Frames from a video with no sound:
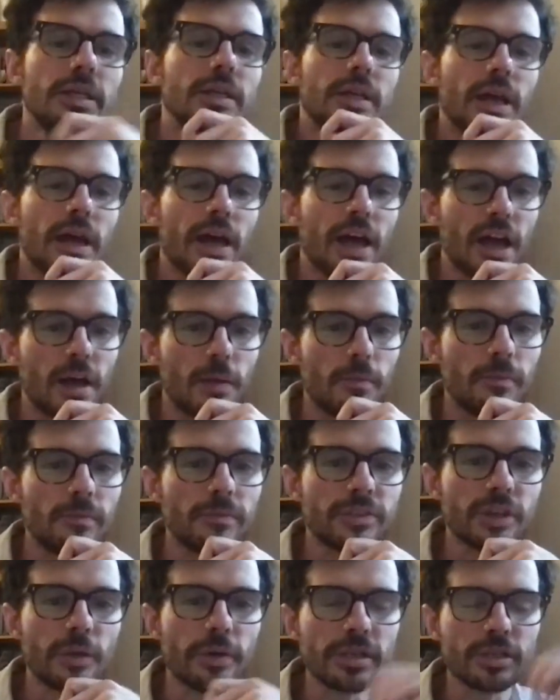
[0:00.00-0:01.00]

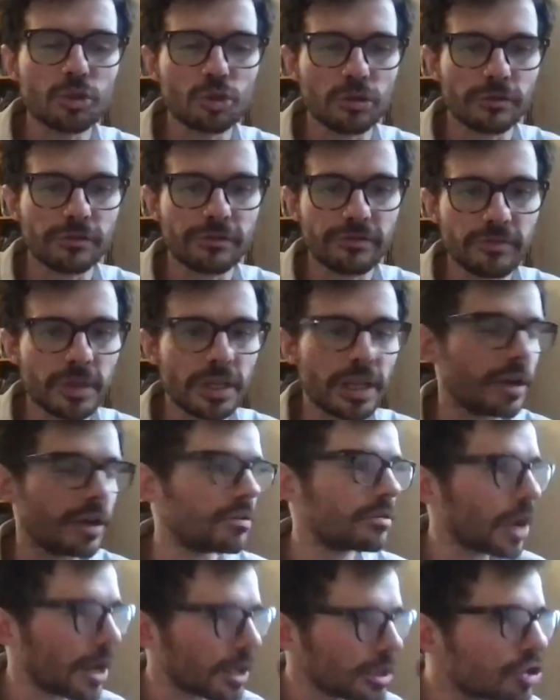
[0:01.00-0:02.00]
So it's sort of, you know,
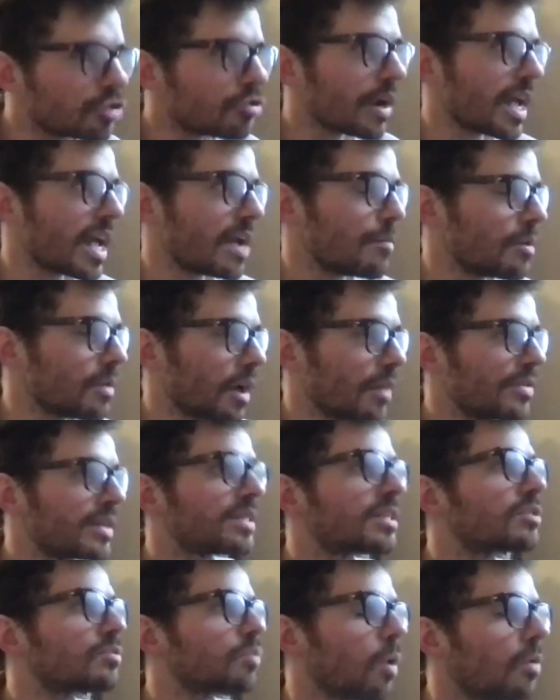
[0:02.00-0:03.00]
going straight in with like,
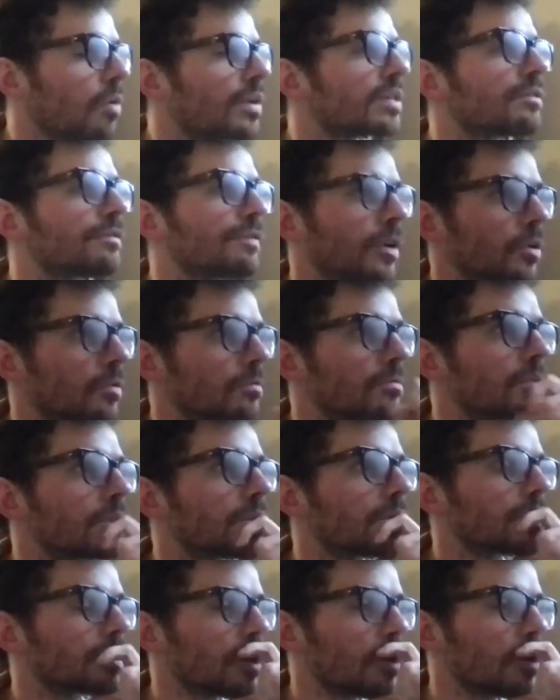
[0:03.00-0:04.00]
this is what this
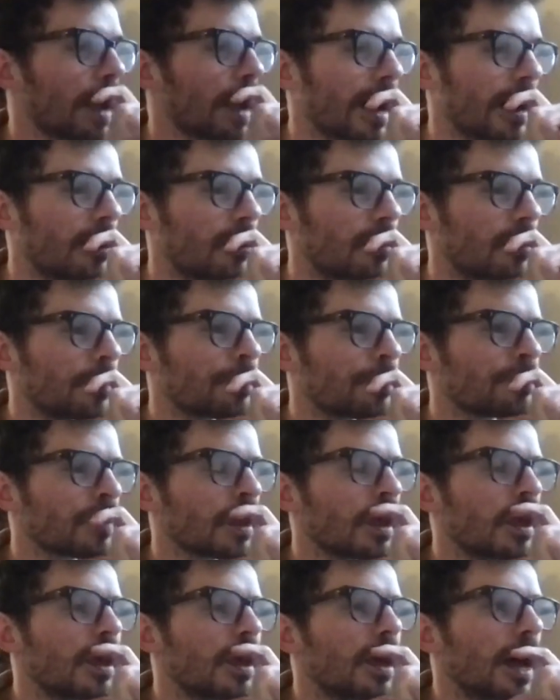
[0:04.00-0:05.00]
film's about.
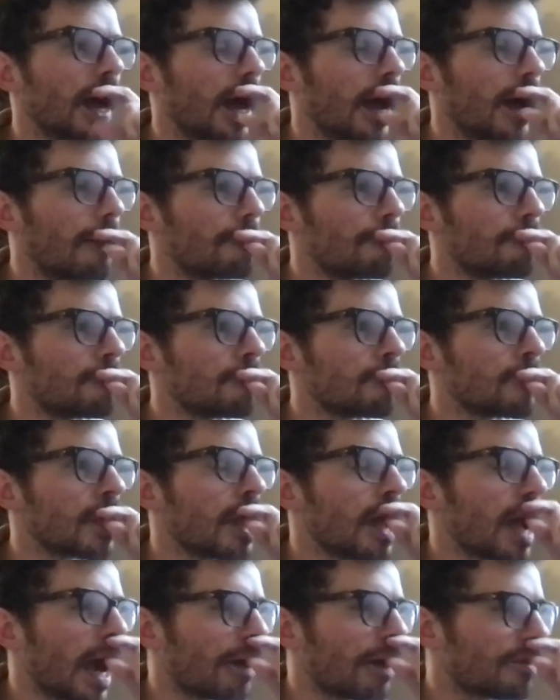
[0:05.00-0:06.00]

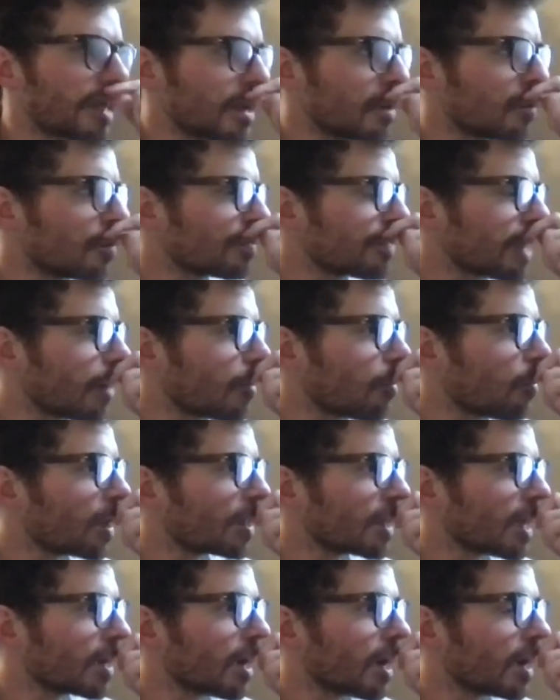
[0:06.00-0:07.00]
I think with that
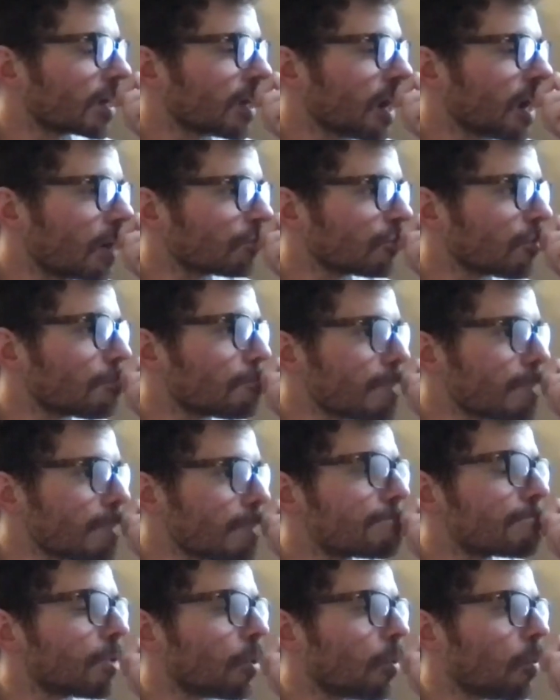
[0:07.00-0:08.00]
one, I can't
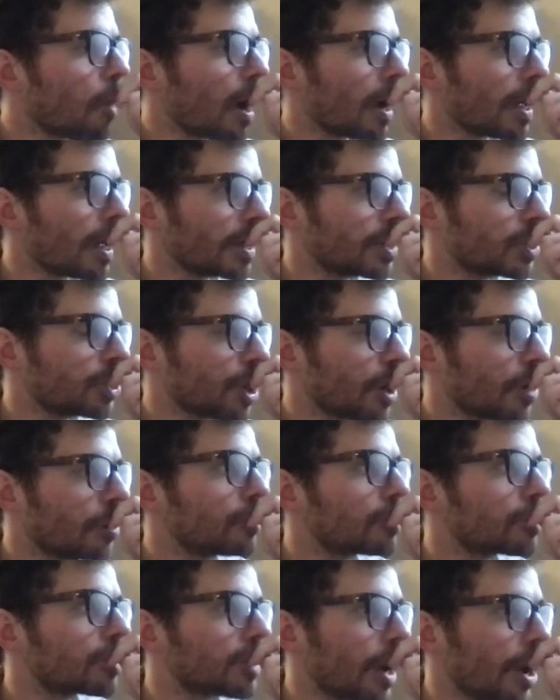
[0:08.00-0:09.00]
remember why I
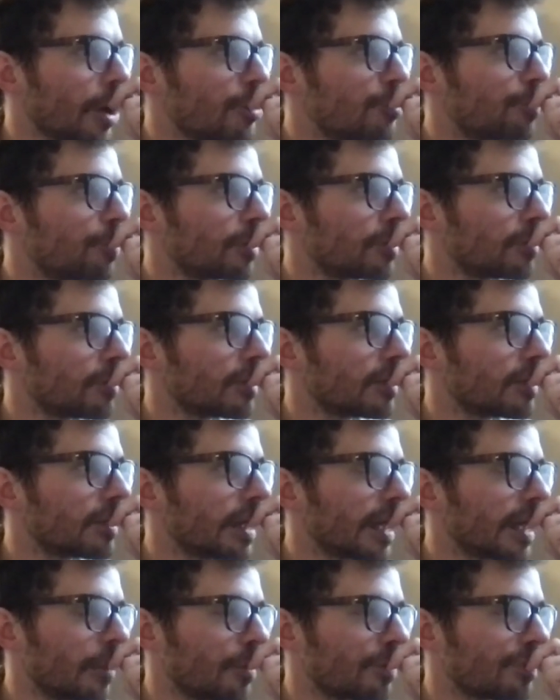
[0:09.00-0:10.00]
chose to open
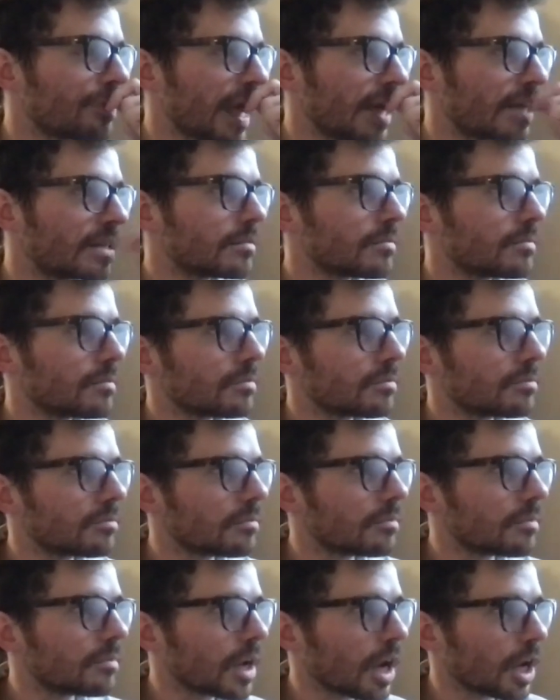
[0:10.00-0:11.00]
it with that
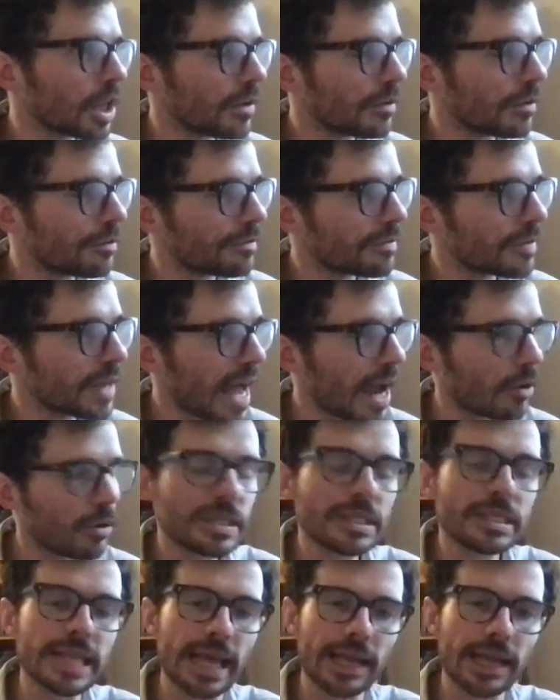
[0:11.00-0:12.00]
kind of
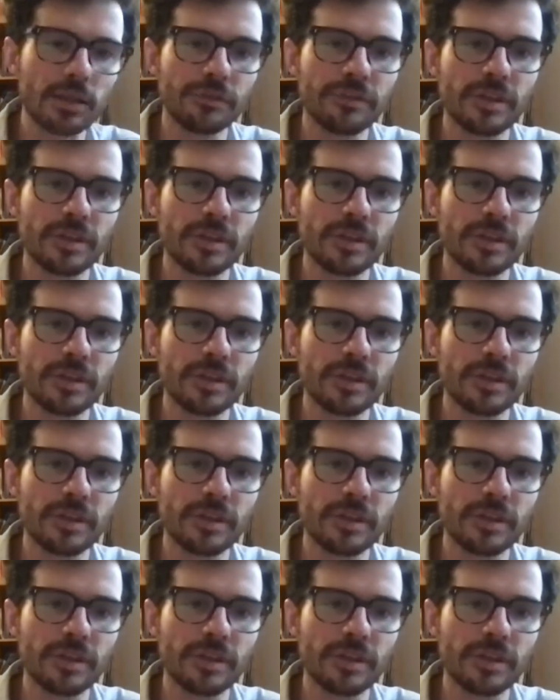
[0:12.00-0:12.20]
carousel of